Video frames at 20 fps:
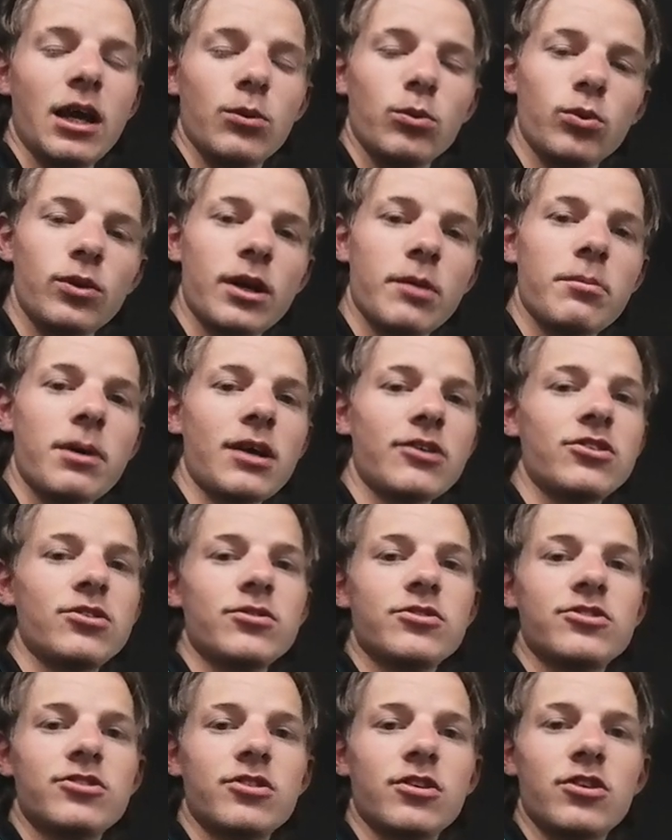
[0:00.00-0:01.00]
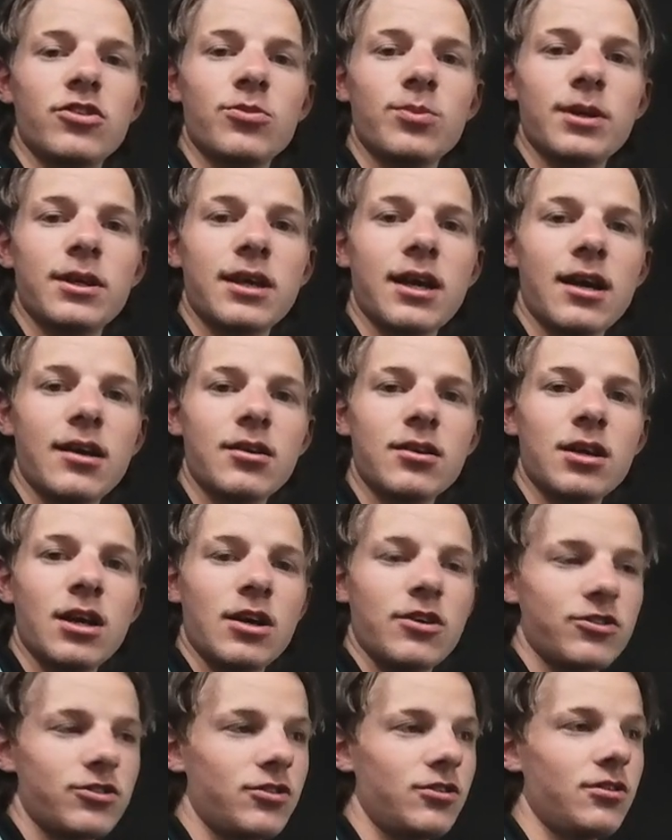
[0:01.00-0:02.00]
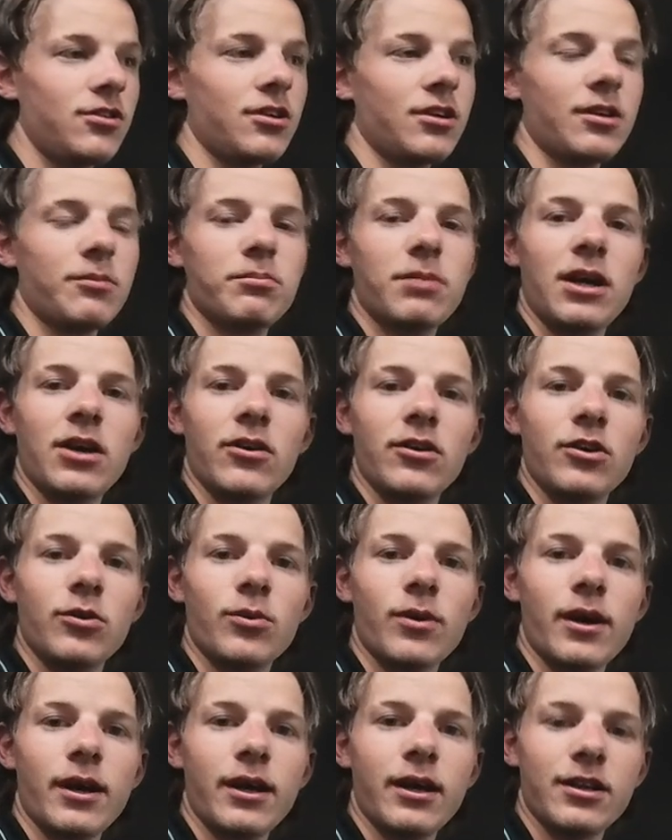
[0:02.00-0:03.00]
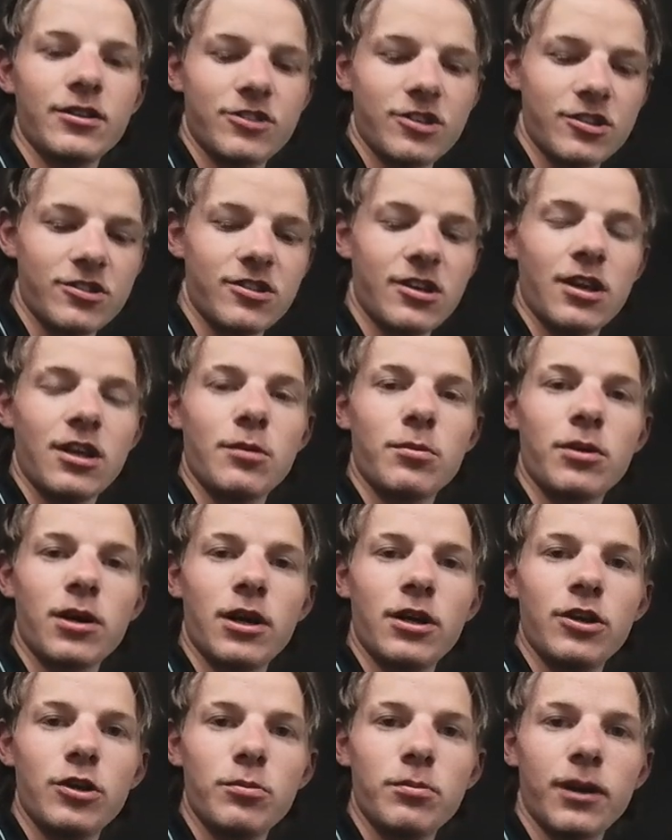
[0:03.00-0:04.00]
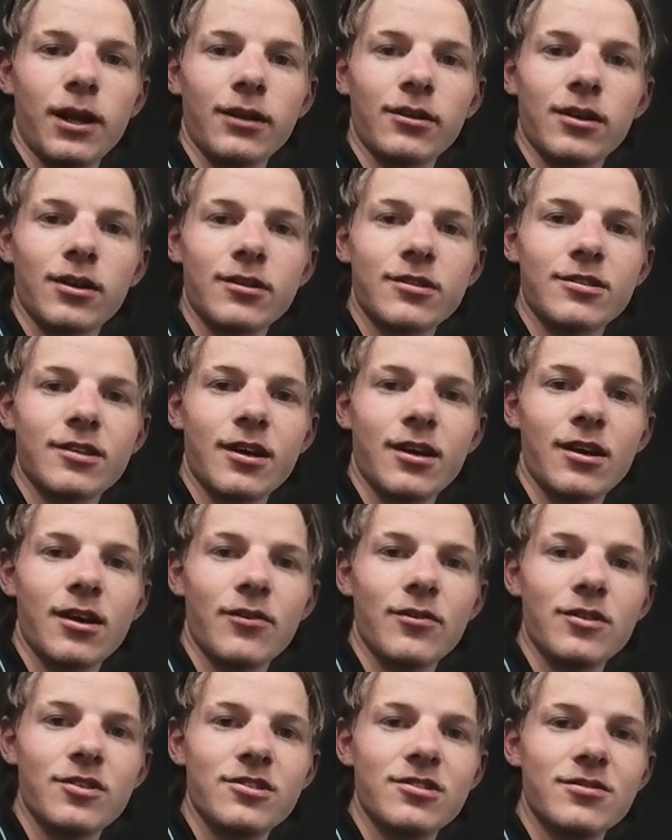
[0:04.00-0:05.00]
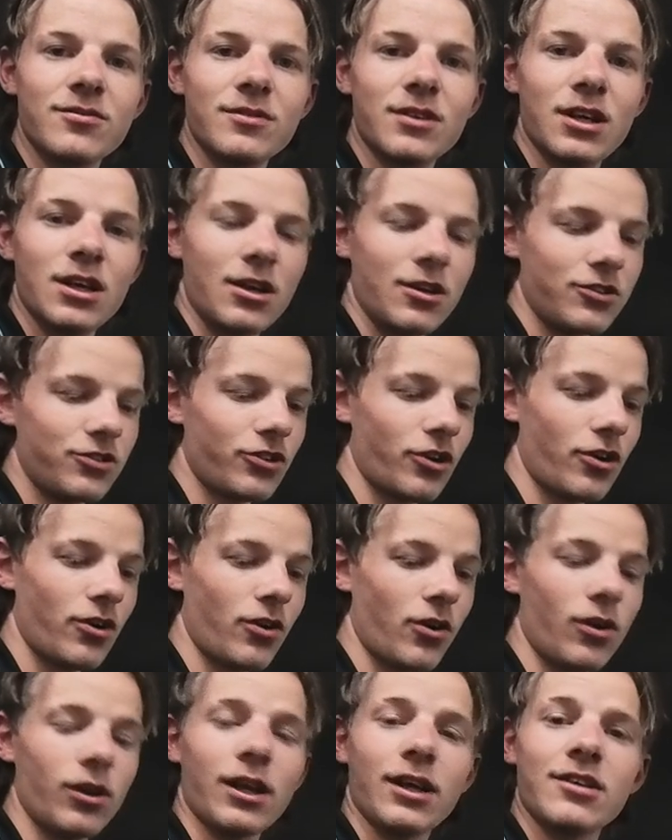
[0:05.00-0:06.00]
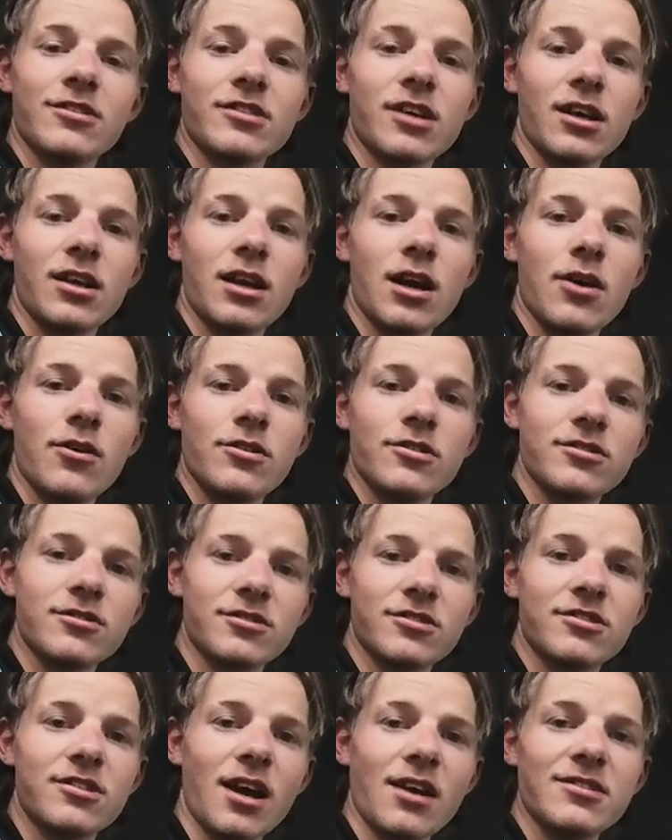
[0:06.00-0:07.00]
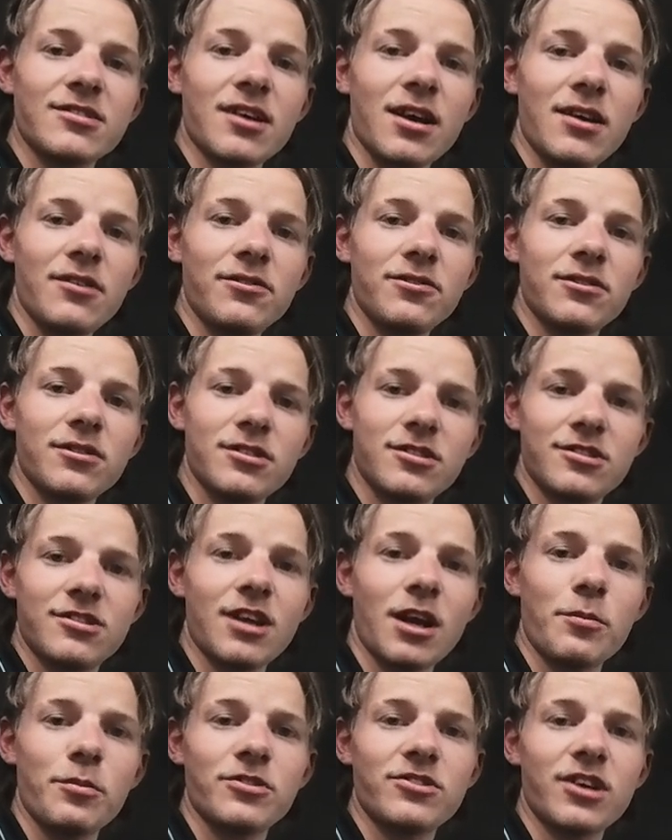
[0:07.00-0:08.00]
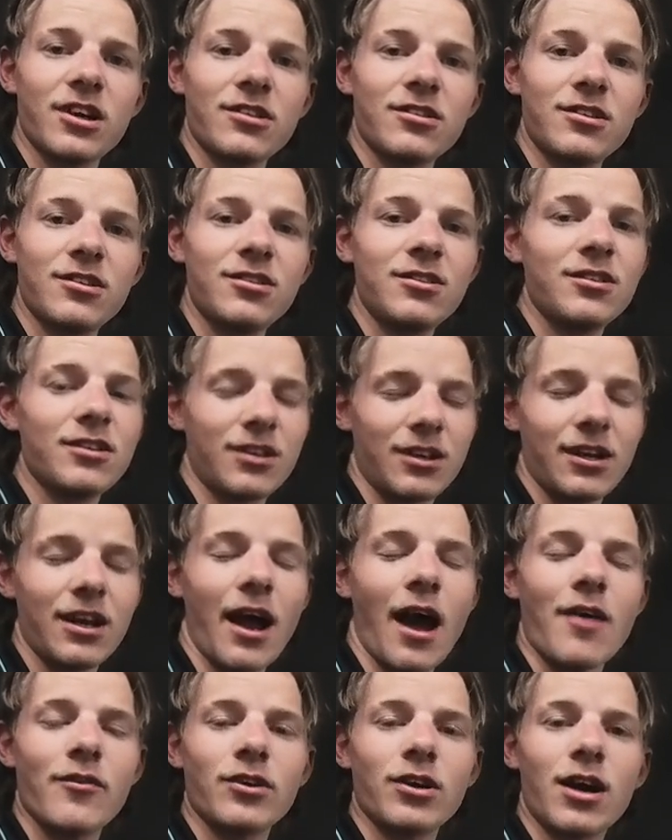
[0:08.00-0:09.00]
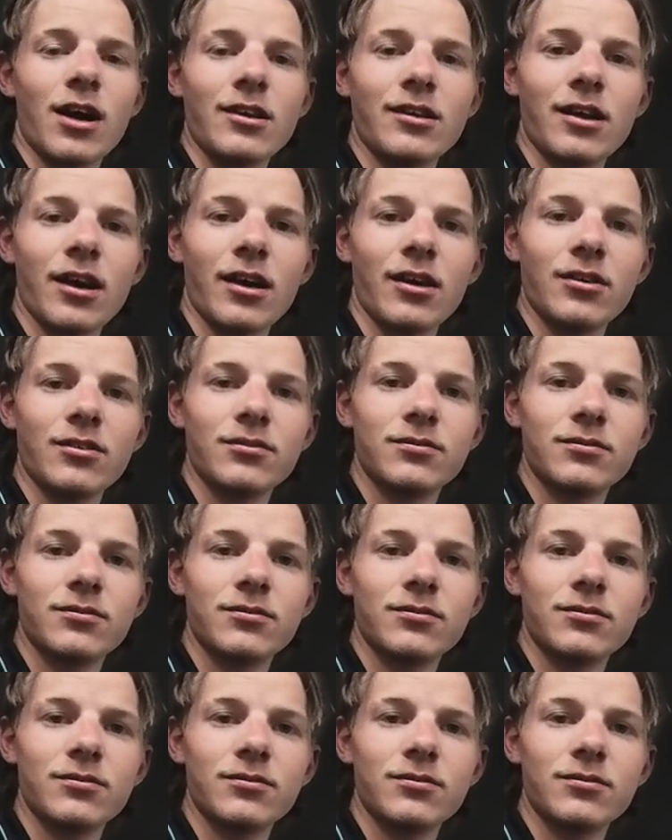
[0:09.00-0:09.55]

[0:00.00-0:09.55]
and we'll get back to you as soon as we can so you can be on your way and test out your brand new Black Duck seat covers. So all I can say now is stay safe, stay protected, and have a great day.